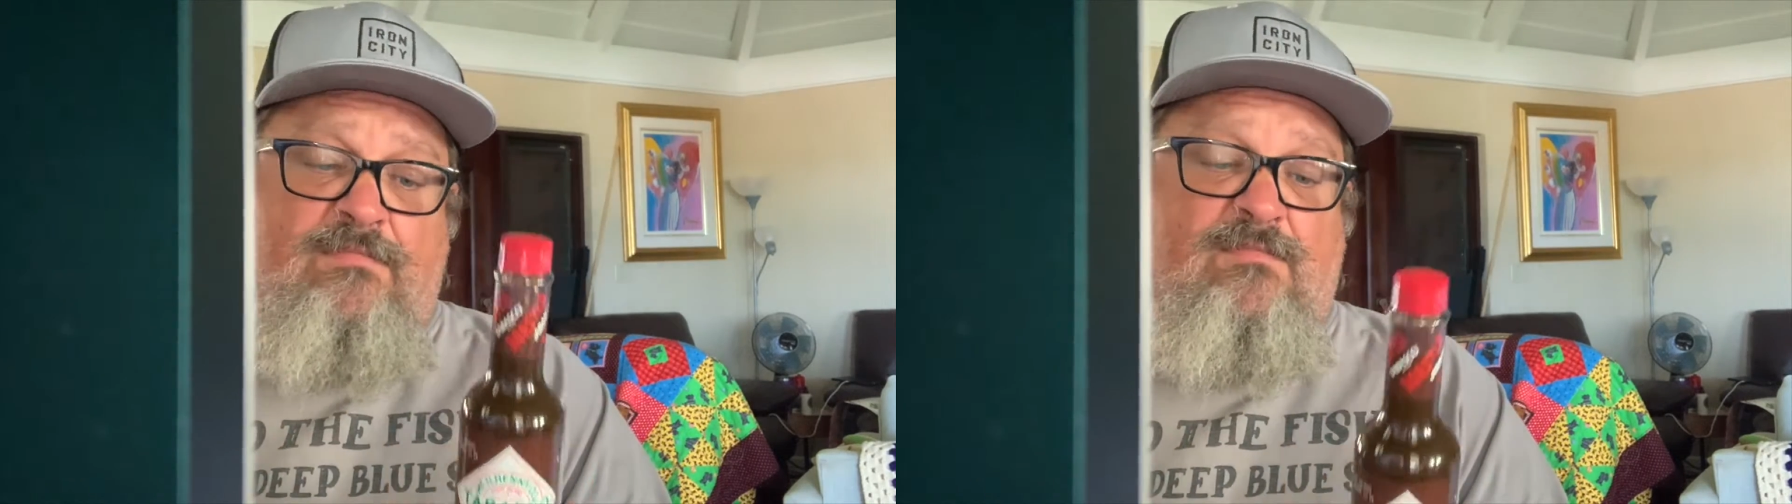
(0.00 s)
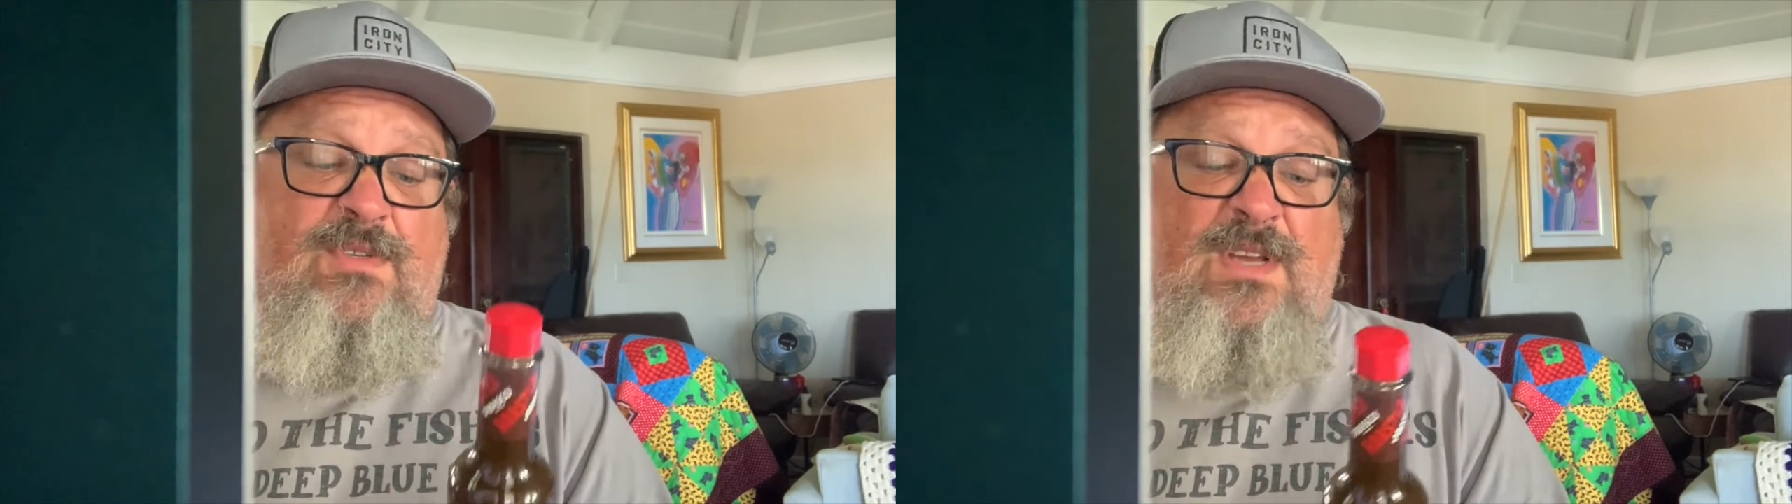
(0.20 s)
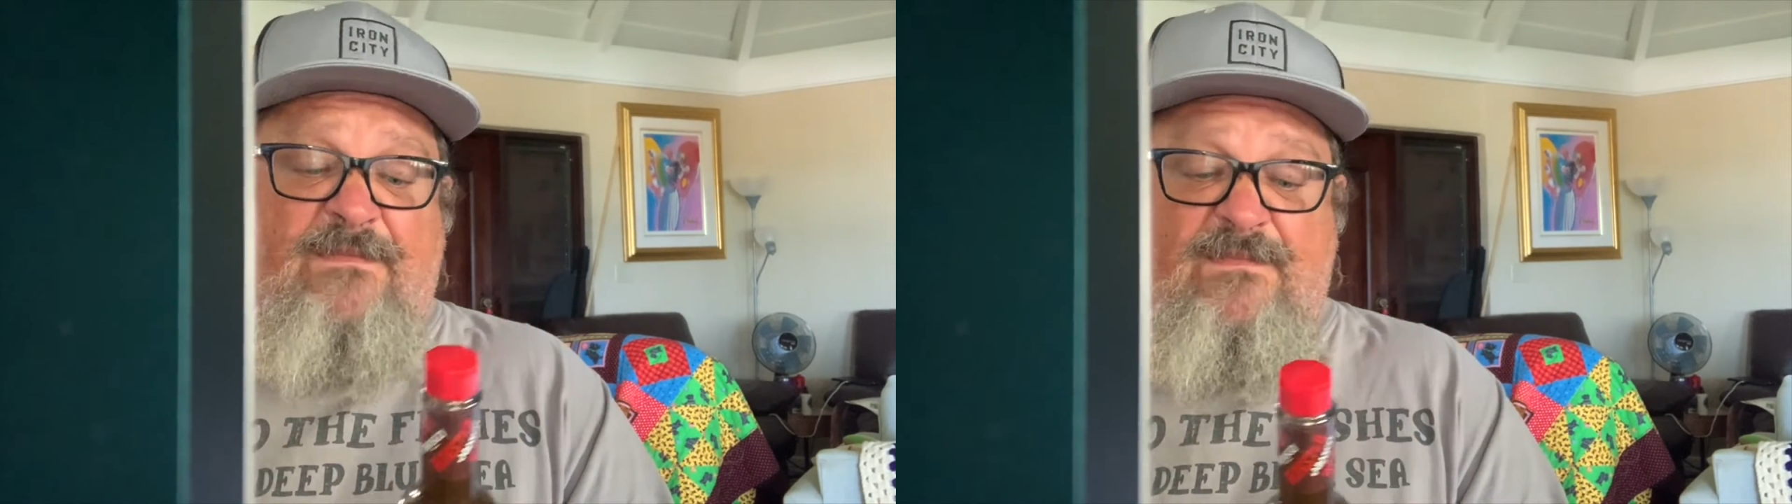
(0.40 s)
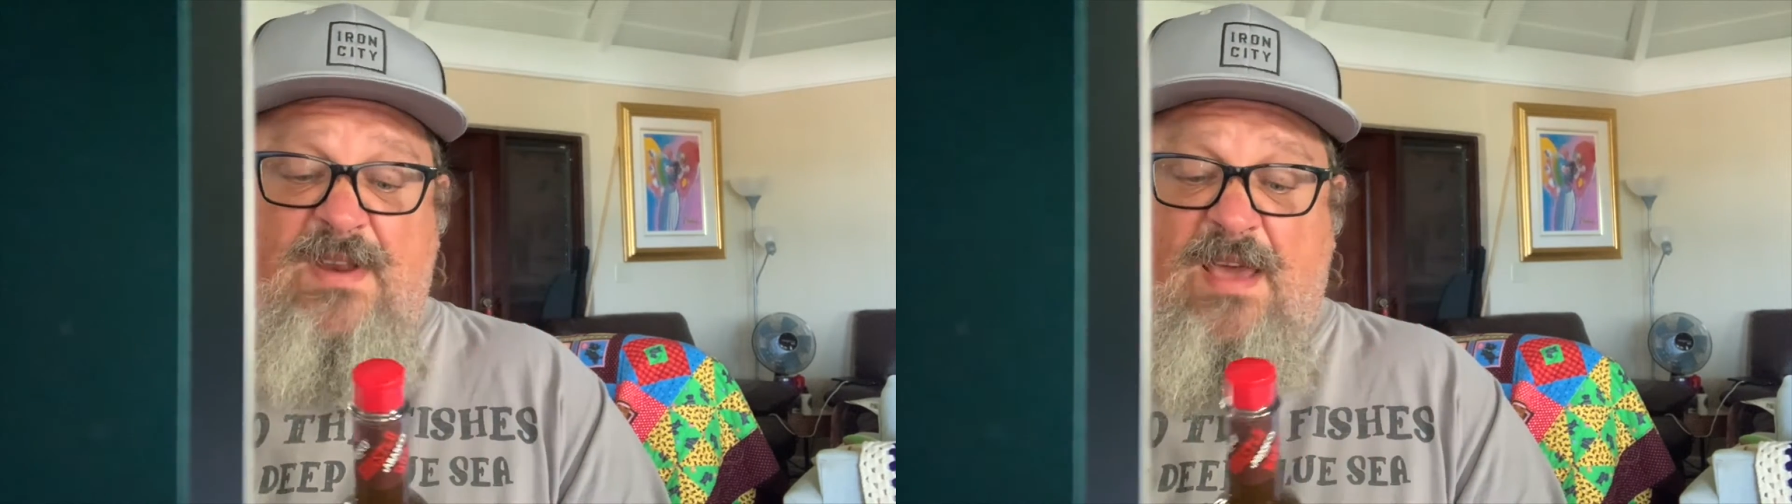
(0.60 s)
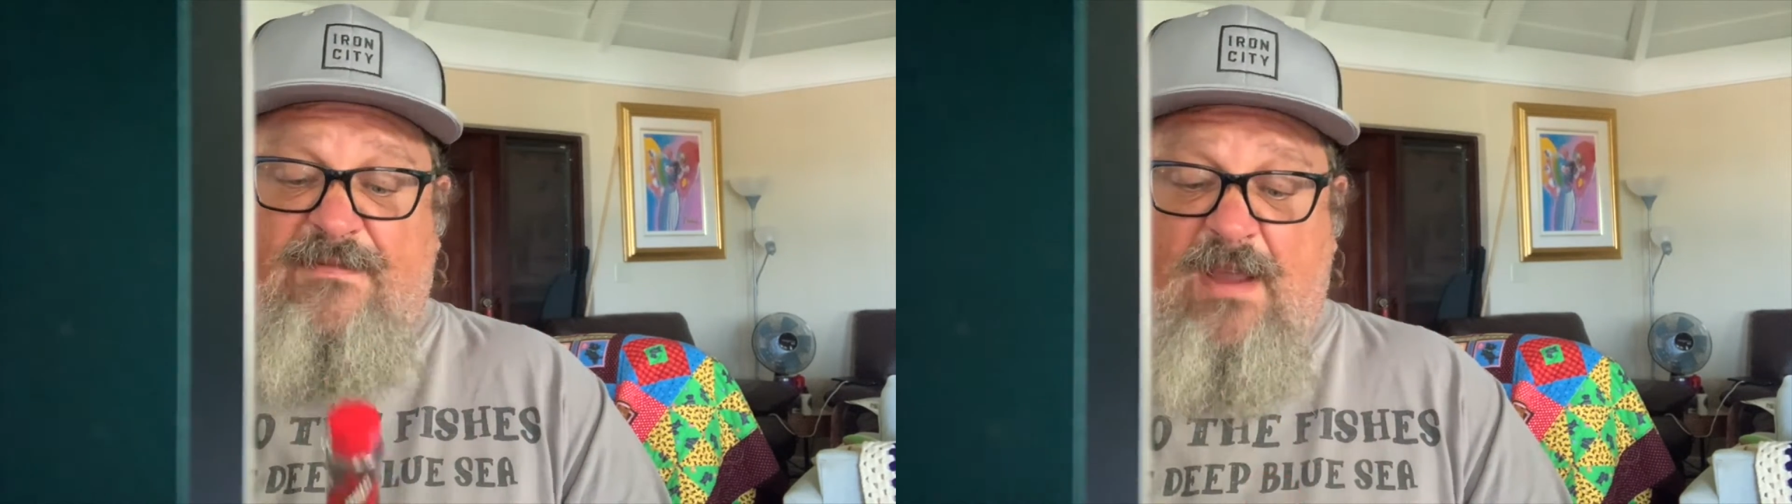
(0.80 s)
which I've
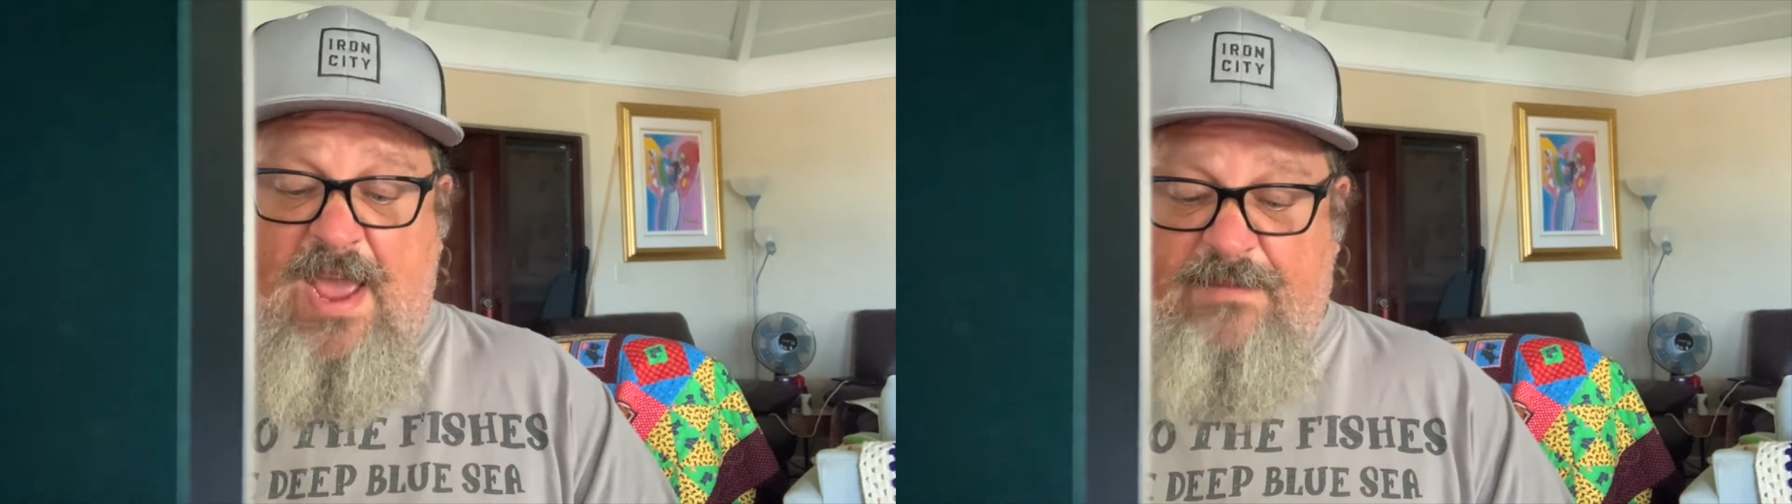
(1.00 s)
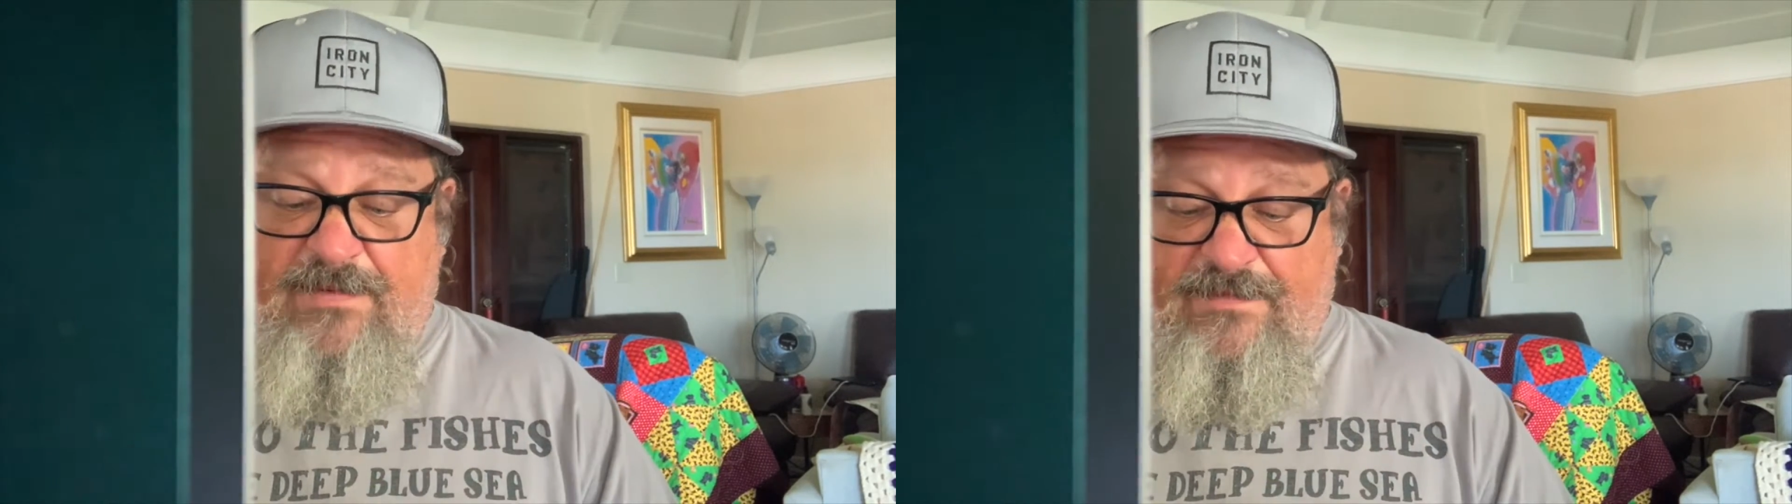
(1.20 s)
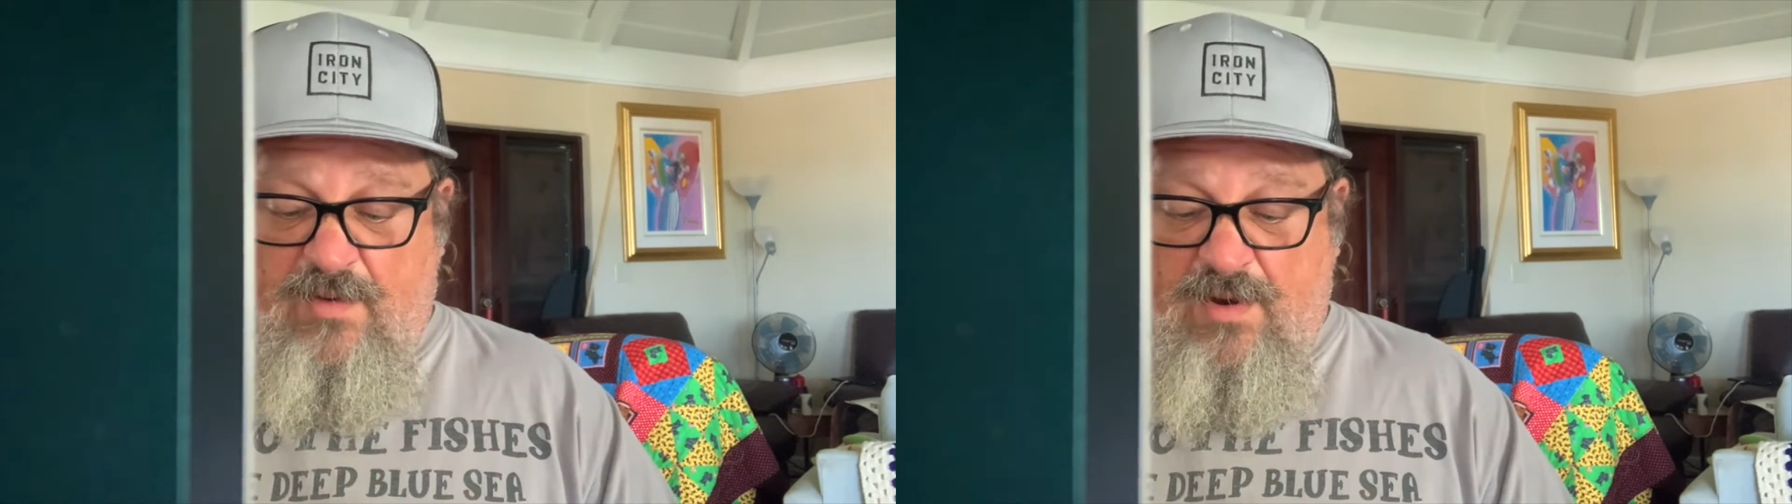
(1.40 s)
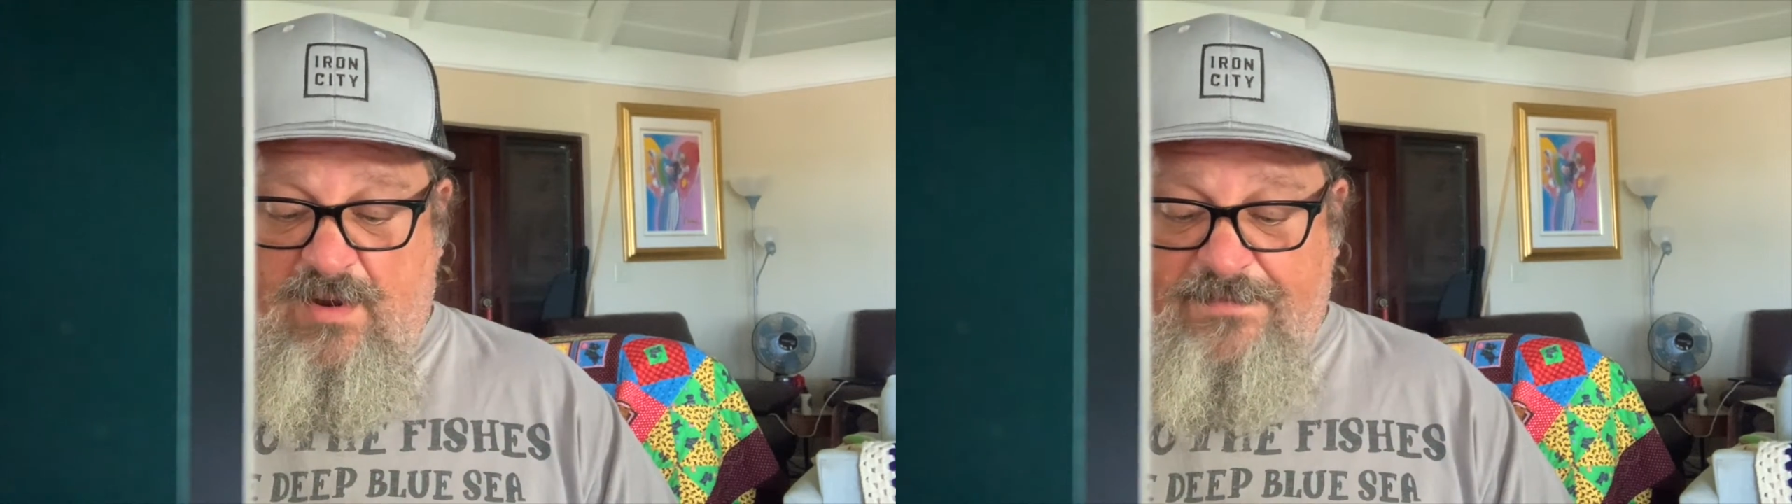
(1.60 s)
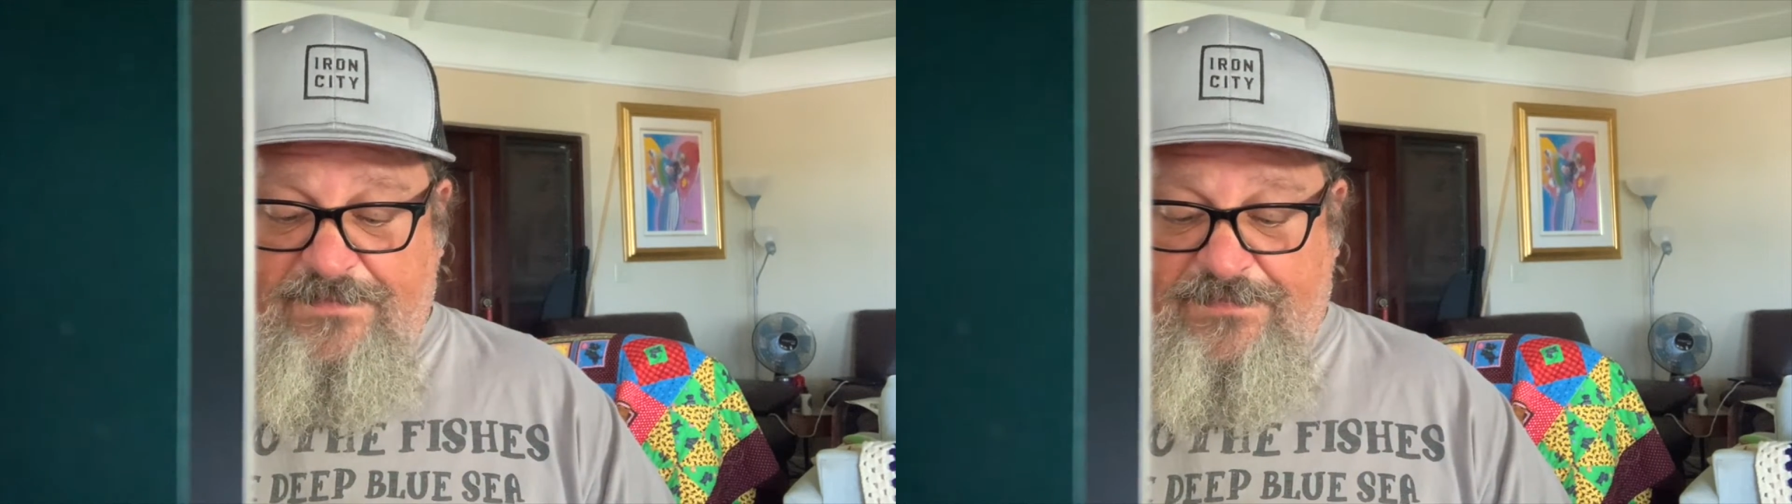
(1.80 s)
never had before.